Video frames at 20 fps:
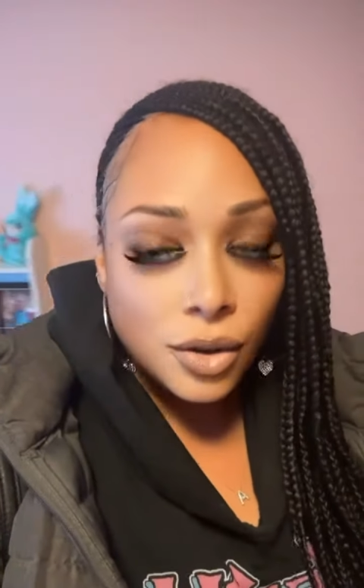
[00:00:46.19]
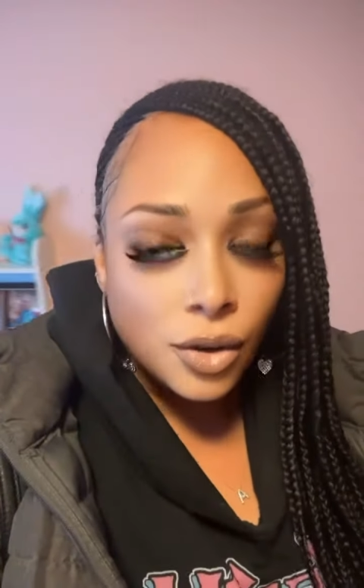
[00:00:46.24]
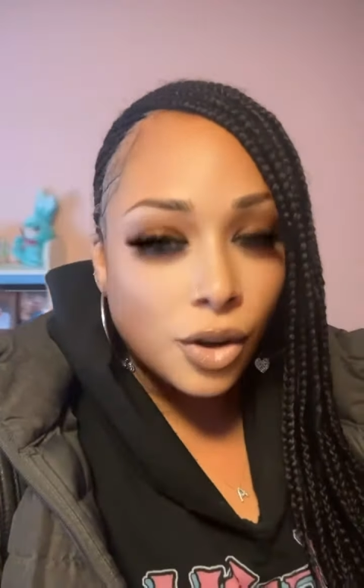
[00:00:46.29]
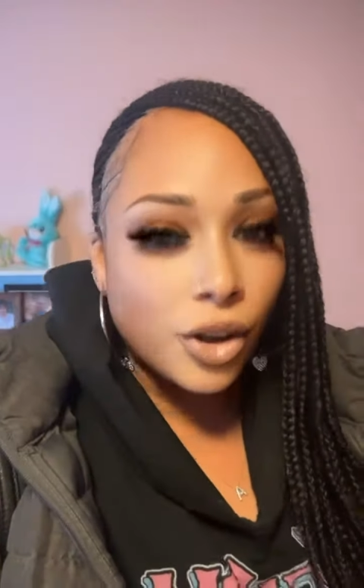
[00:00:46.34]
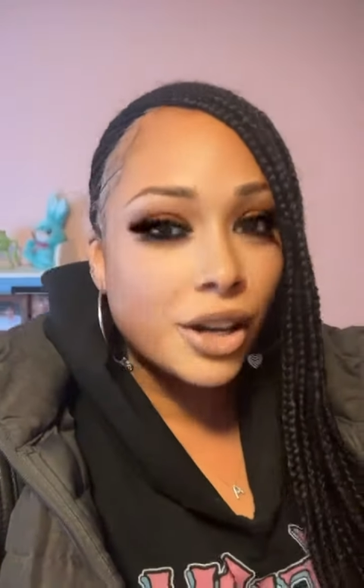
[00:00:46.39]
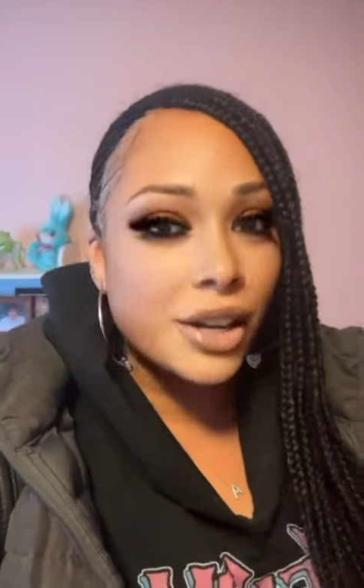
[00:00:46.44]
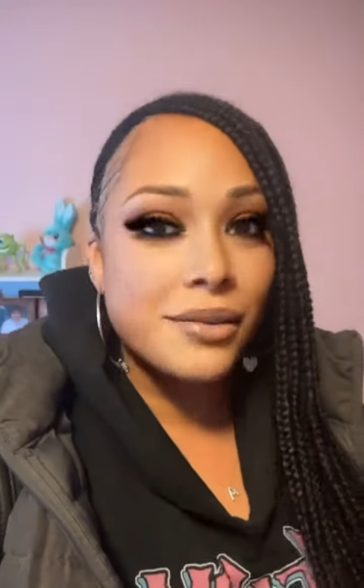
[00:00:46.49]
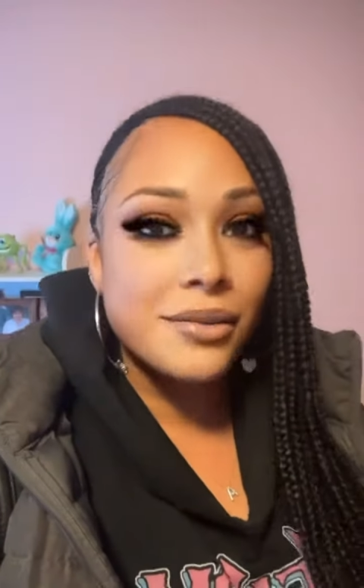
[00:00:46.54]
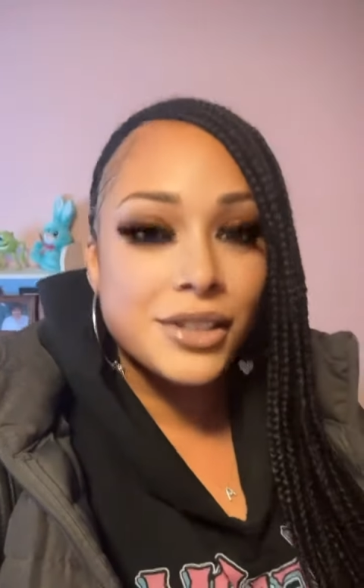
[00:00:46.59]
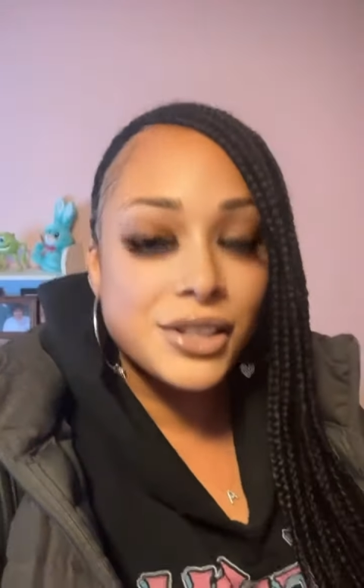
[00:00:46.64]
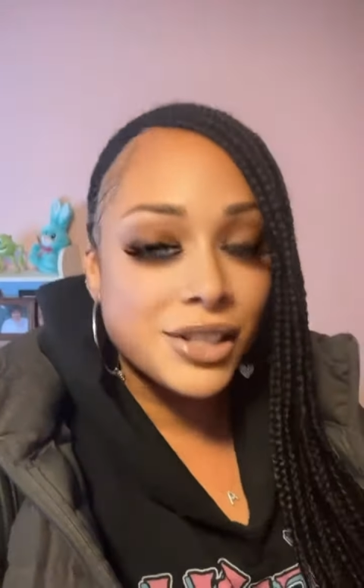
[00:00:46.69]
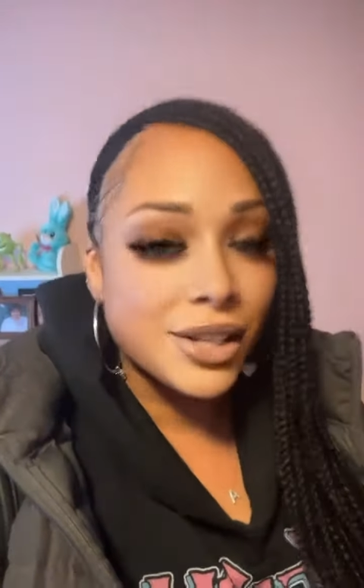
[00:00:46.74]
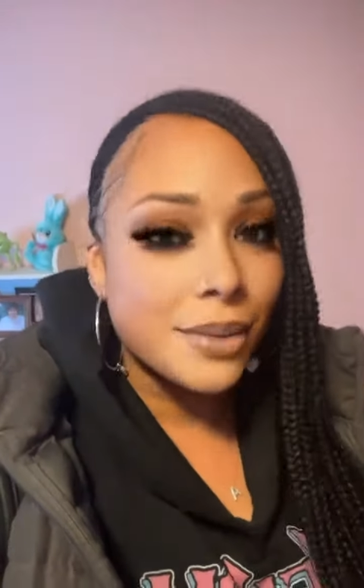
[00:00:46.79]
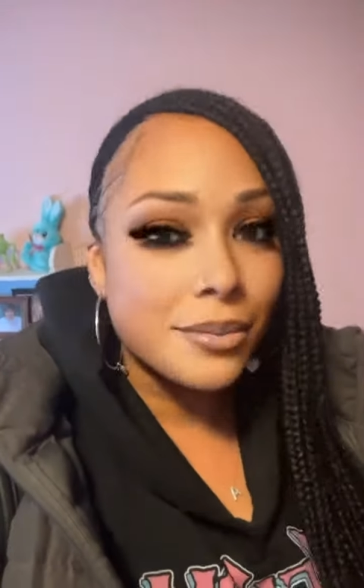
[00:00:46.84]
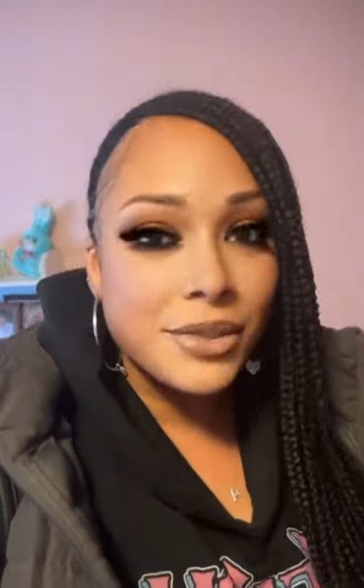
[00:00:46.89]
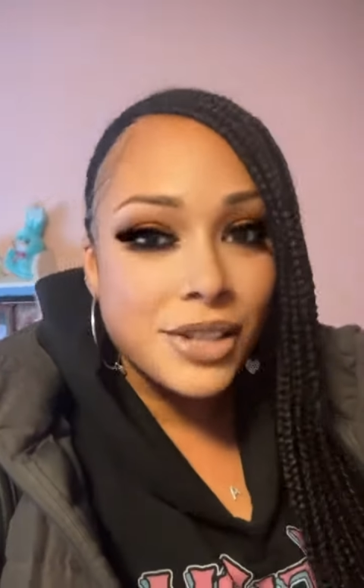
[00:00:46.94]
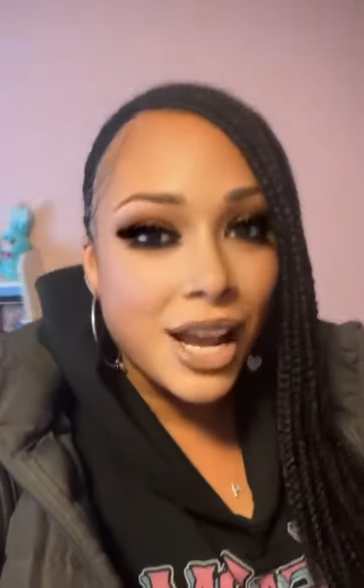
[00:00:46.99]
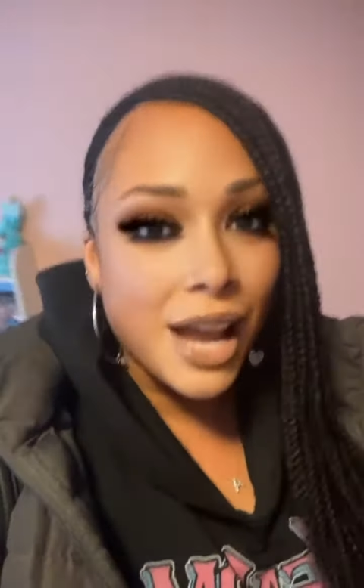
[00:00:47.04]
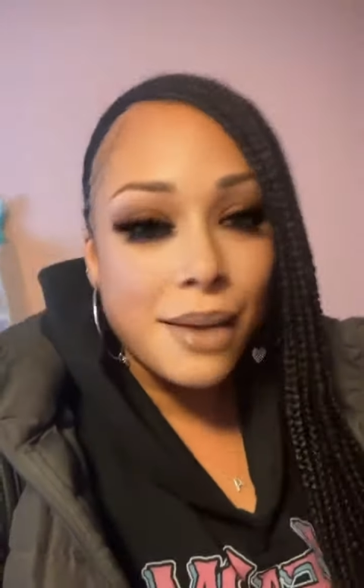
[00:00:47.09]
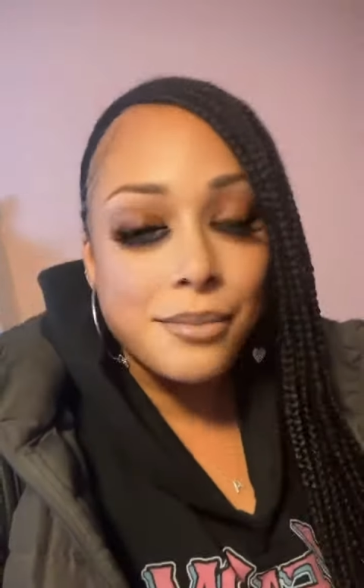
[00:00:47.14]
or even
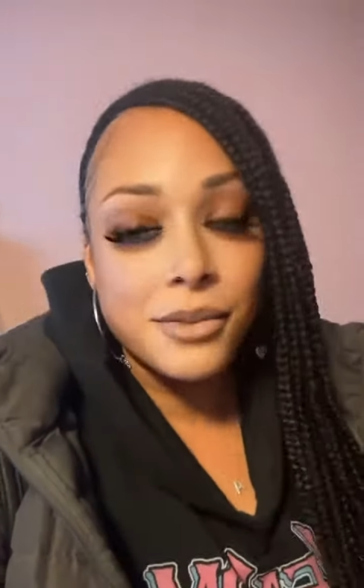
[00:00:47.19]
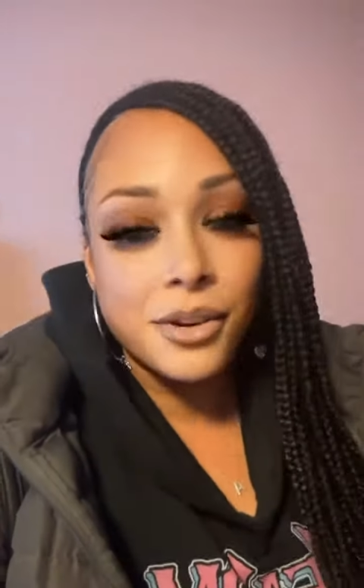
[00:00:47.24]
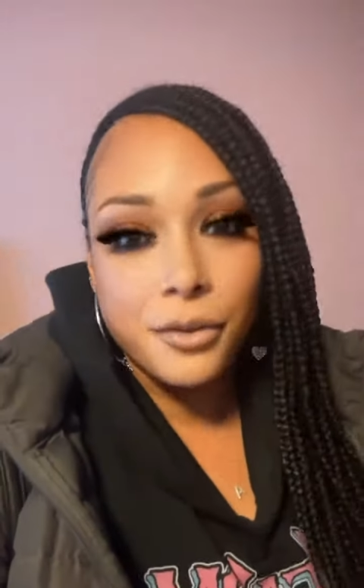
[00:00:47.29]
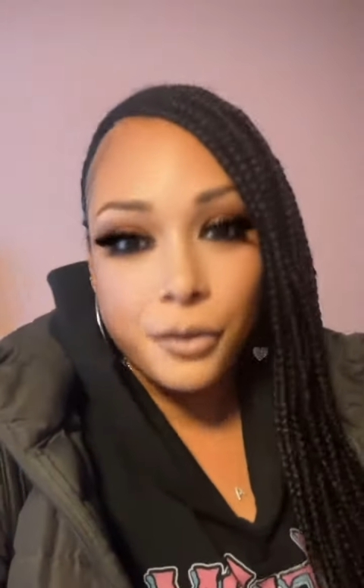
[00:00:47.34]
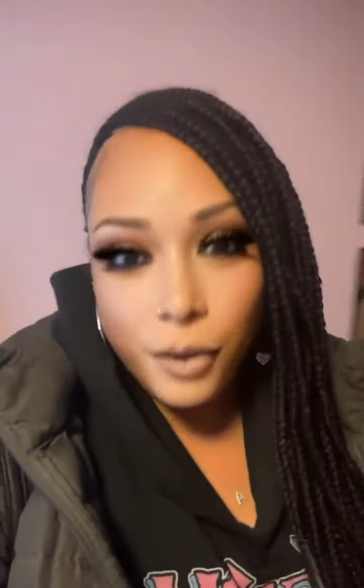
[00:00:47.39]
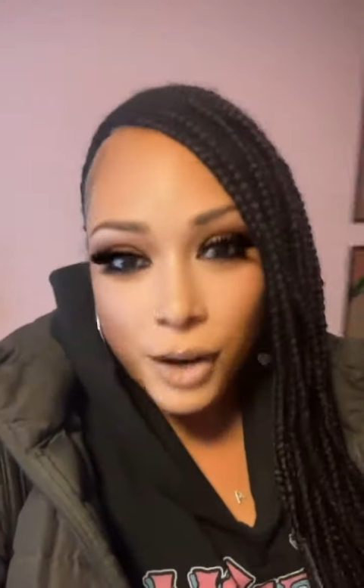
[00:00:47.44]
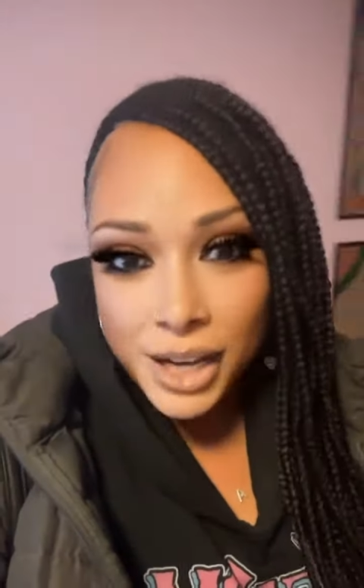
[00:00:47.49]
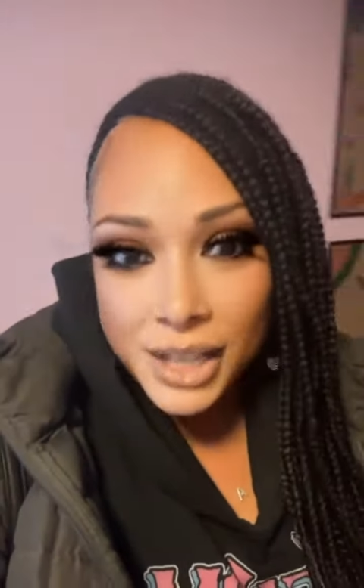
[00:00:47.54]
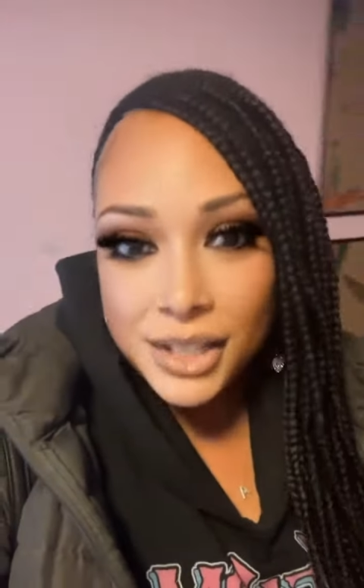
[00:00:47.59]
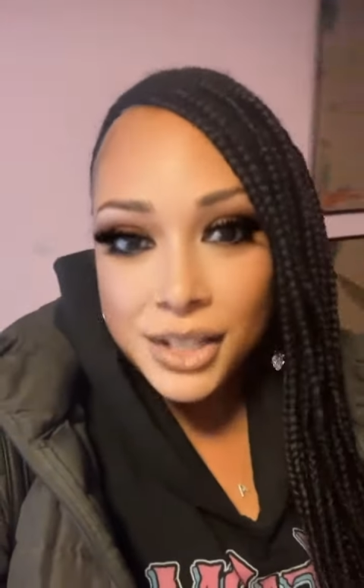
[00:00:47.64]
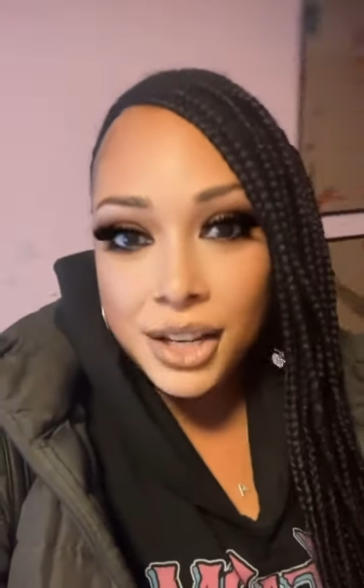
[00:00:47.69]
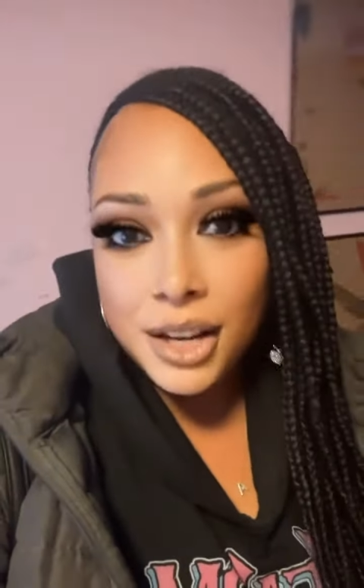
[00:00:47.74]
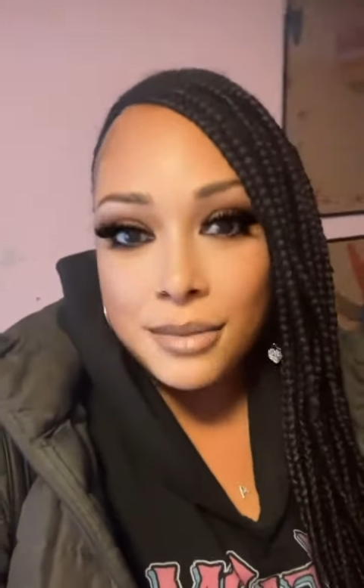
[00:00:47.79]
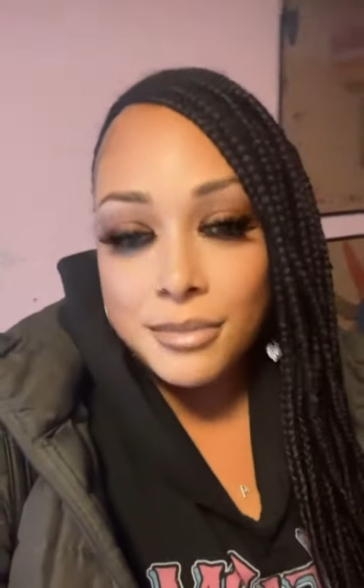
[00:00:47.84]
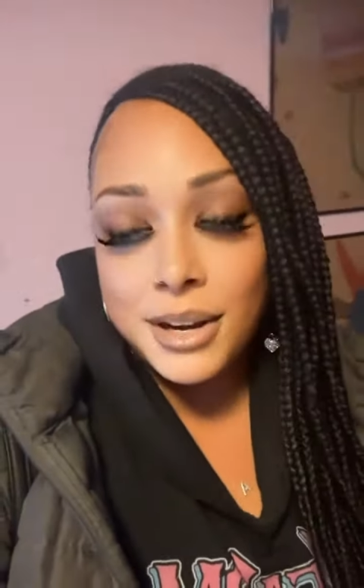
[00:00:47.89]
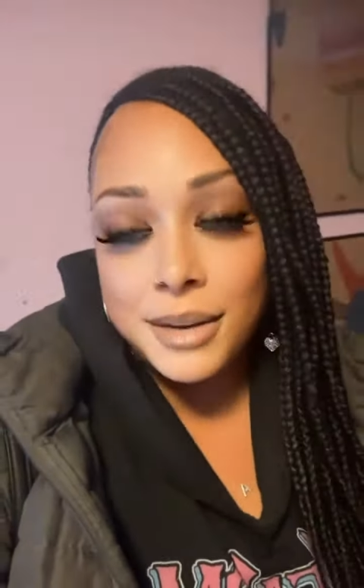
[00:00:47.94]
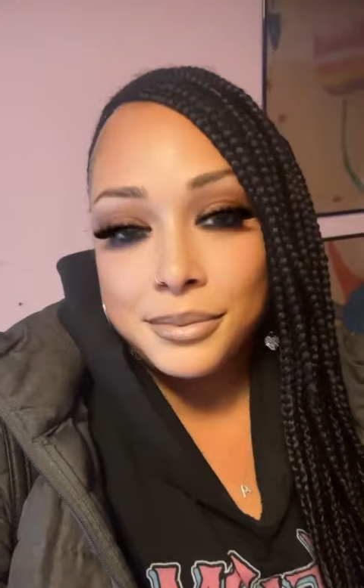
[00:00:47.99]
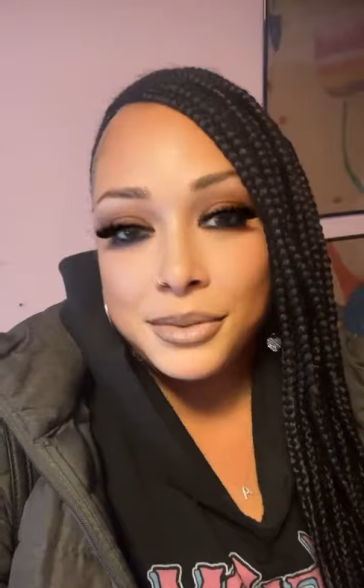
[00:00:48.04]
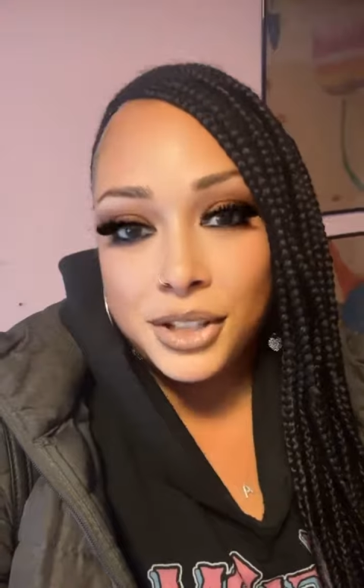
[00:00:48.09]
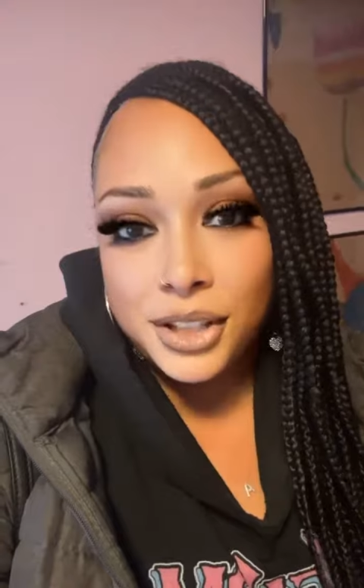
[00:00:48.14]
sometime afraid to come up